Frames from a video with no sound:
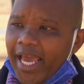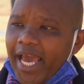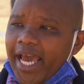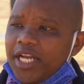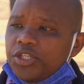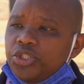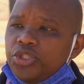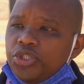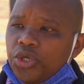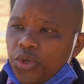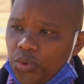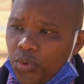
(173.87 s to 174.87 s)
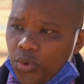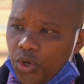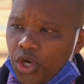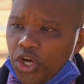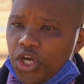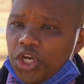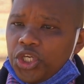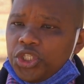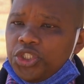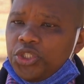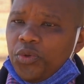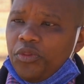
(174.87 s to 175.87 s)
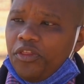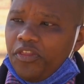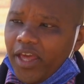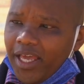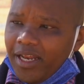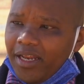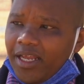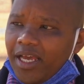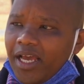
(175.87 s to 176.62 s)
and two, to then